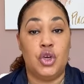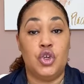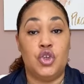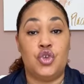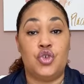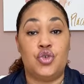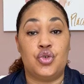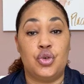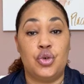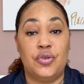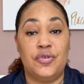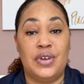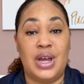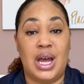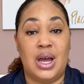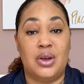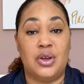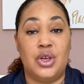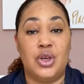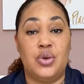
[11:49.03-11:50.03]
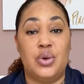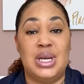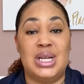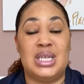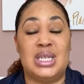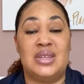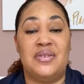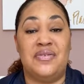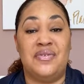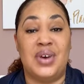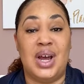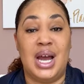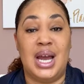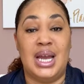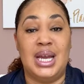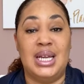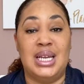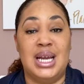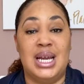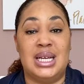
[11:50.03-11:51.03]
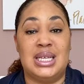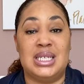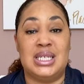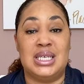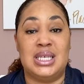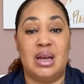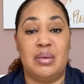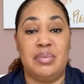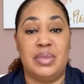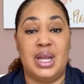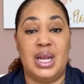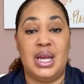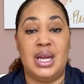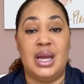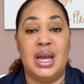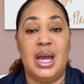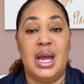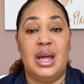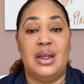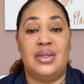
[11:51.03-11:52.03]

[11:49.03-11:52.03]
True value is defined as something